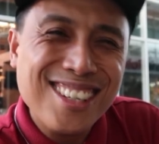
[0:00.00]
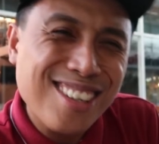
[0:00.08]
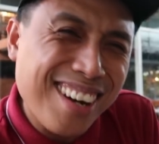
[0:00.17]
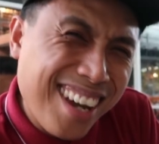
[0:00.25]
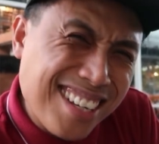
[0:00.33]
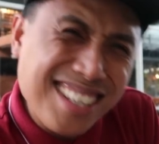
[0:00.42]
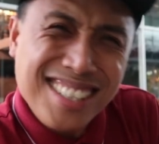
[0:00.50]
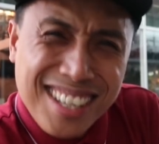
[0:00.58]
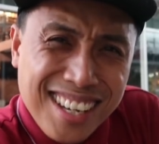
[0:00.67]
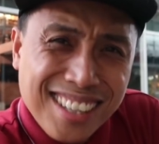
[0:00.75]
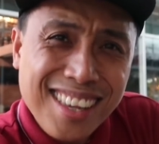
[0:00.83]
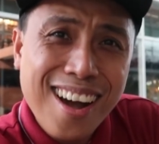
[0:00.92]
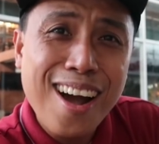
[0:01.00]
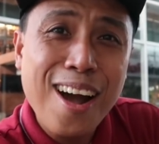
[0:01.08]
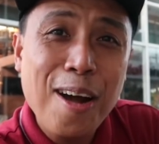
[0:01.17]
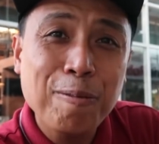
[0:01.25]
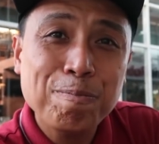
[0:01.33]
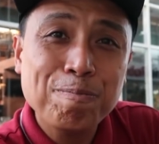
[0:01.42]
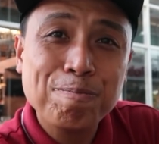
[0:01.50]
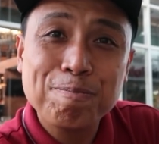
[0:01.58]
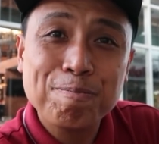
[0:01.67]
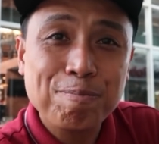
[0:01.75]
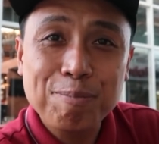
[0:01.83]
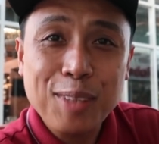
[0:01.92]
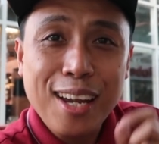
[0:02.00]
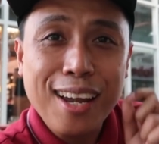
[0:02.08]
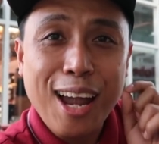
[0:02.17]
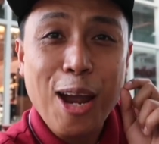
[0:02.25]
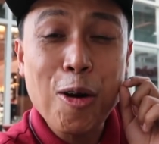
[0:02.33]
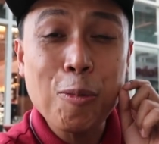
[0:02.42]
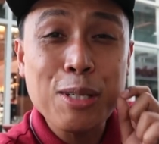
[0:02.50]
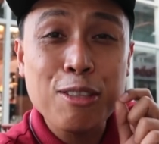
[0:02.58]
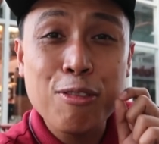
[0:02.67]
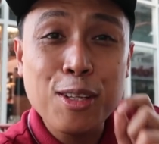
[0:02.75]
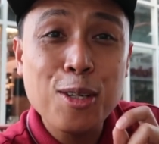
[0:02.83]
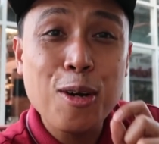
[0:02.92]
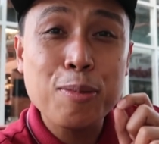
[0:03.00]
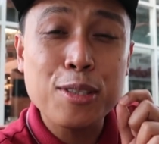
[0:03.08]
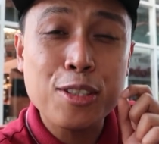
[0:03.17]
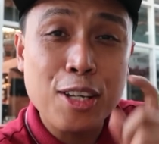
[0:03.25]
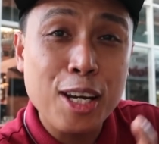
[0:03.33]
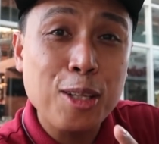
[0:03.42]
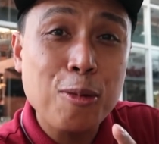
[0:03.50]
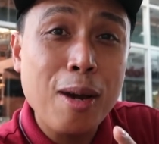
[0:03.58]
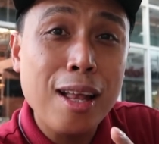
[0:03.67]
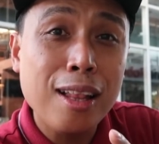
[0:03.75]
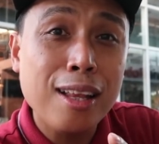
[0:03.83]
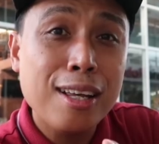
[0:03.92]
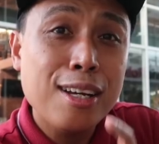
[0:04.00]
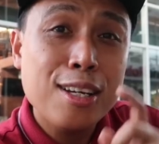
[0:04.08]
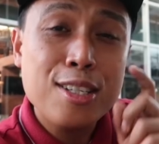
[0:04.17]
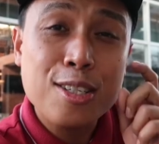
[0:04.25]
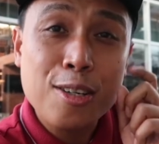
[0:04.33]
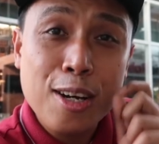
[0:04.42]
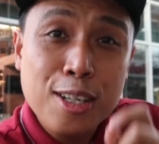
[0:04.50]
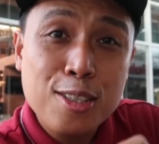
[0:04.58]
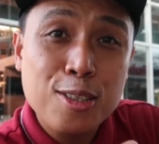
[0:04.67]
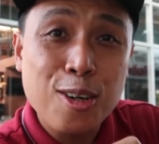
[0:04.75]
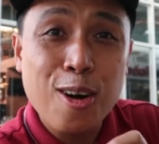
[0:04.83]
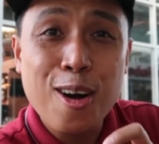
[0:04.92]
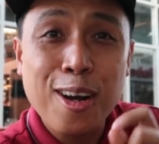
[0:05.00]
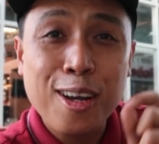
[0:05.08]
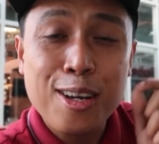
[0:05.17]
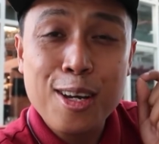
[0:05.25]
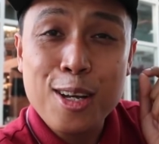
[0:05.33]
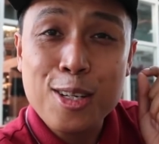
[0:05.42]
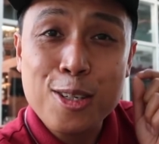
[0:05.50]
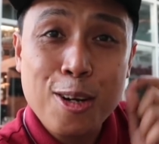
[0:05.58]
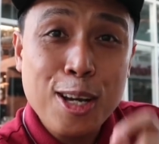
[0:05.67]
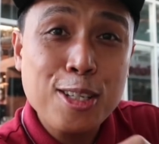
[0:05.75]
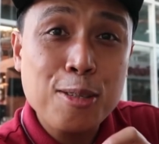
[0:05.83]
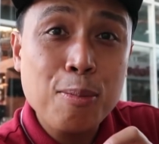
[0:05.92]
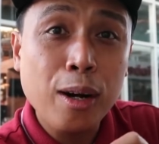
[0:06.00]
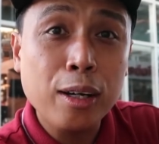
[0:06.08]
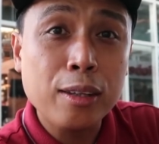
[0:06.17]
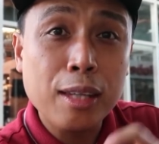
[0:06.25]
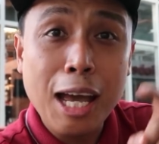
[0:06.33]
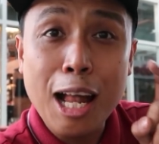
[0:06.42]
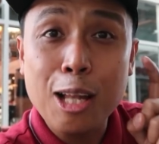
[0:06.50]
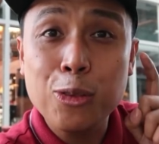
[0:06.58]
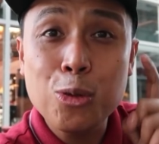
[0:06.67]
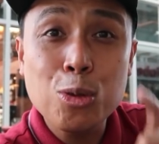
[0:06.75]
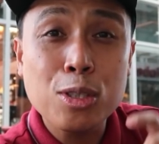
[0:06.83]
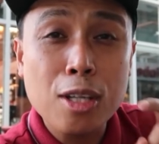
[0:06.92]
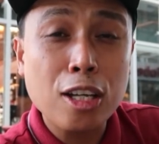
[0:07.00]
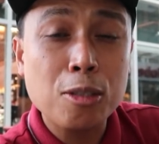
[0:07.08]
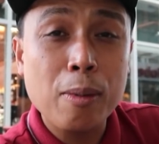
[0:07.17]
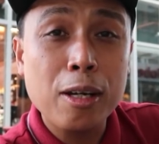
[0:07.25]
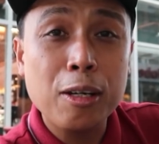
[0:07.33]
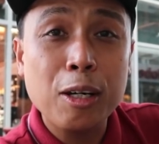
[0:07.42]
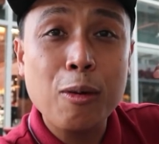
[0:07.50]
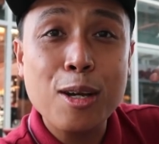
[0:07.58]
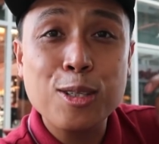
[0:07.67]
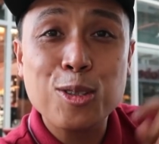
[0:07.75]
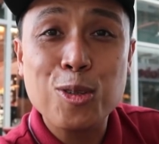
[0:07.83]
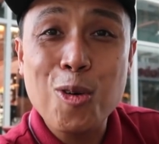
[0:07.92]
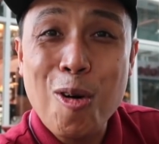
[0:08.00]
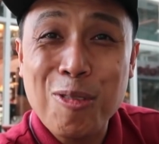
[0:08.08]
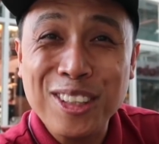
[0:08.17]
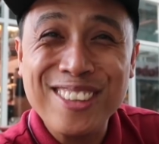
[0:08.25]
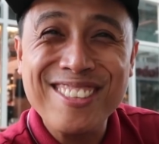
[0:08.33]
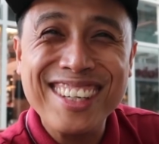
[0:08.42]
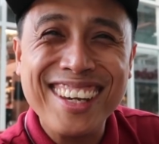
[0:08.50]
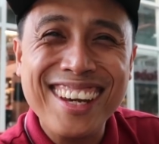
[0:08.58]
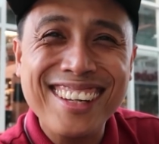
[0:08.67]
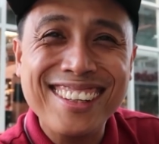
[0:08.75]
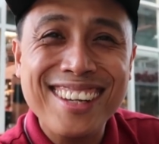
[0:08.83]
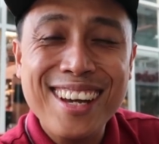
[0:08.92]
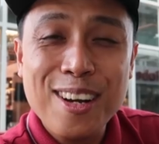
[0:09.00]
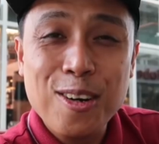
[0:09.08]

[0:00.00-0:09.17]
So I guess that's it. I hope this video helps you trade well, trade strong, trade smart. I'll do stocks by request over the weekend.